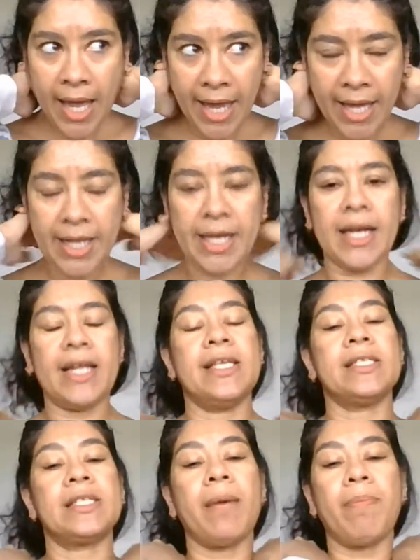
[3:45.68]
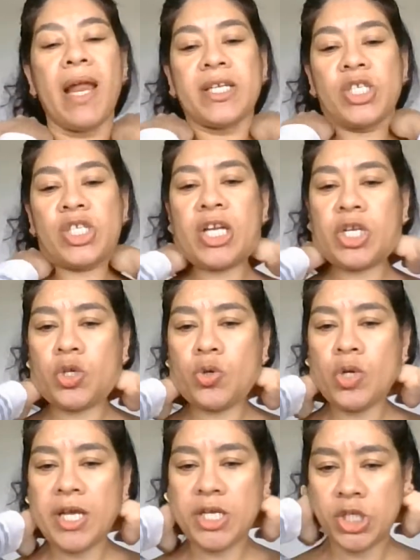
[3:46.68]
increase the blood
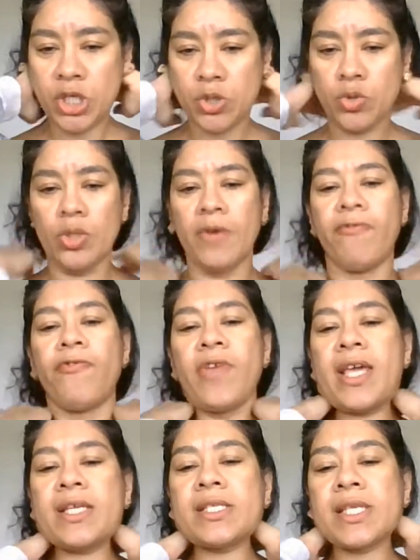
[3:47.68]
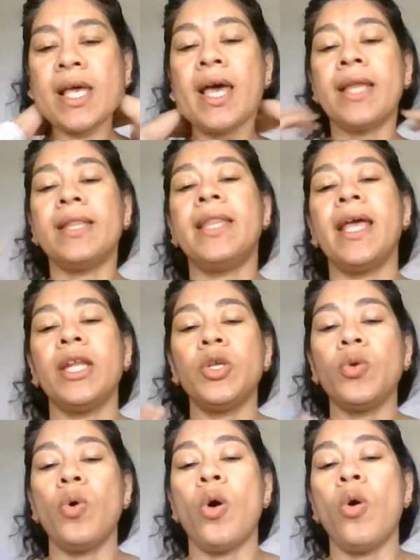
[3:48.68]
circulation to the face, then
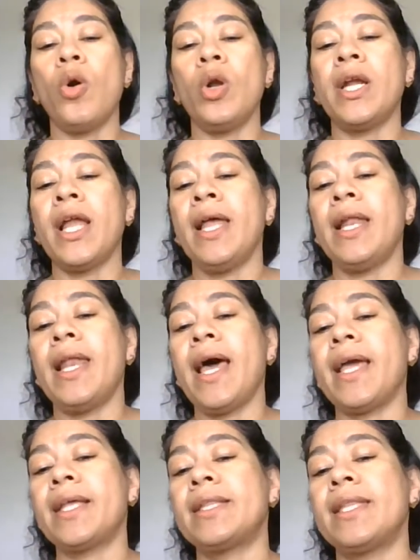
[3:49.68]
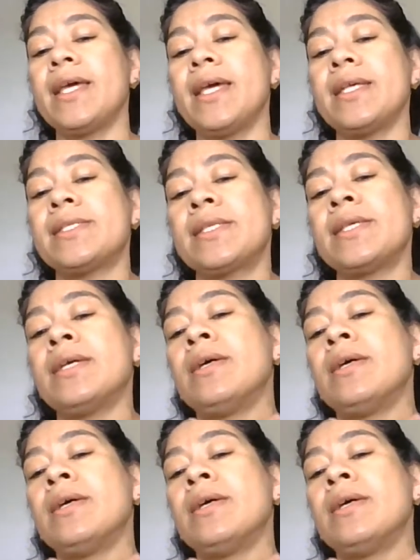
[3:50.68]
you hold like this,